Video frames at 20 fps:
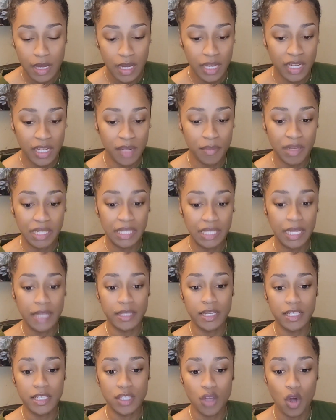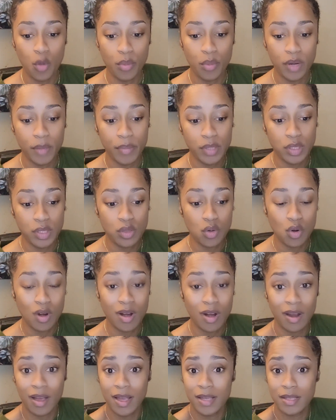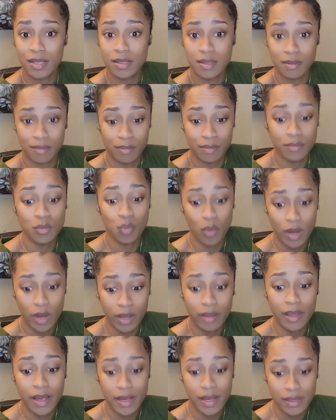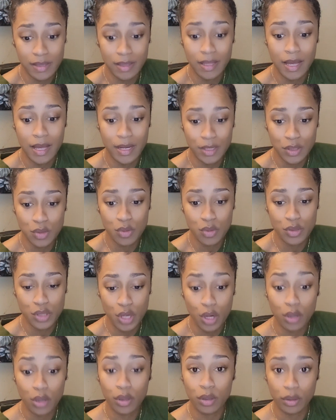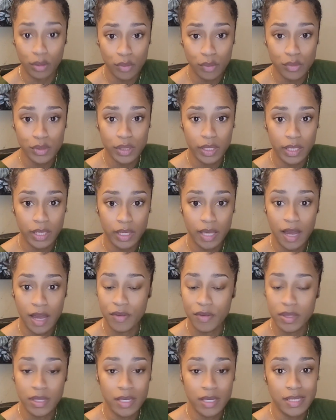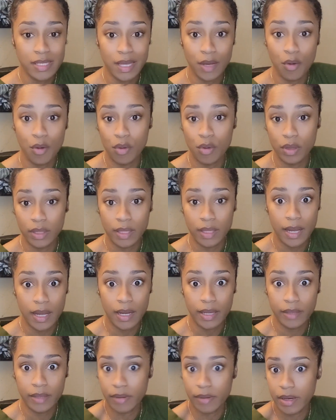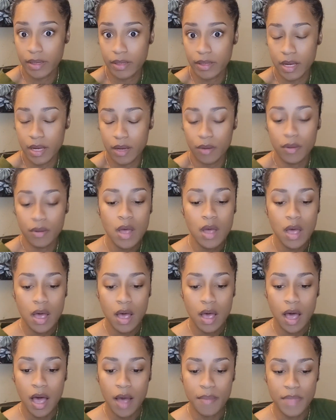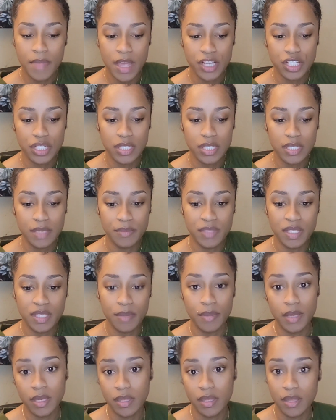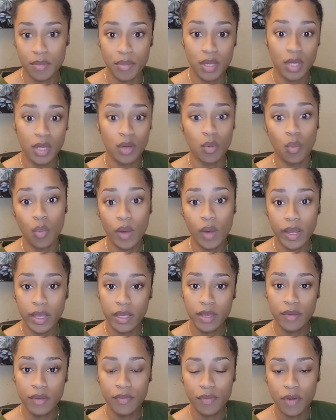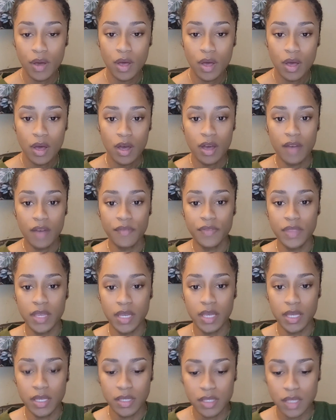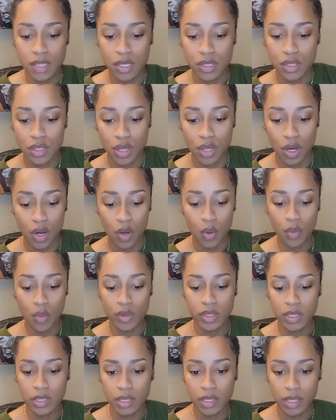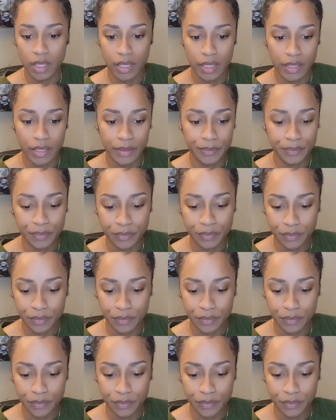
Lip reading: any money like that to open up a store, as well as a lot of stores are closing. Everything is like online right now. That just seems to be the big wave of things. So yeah.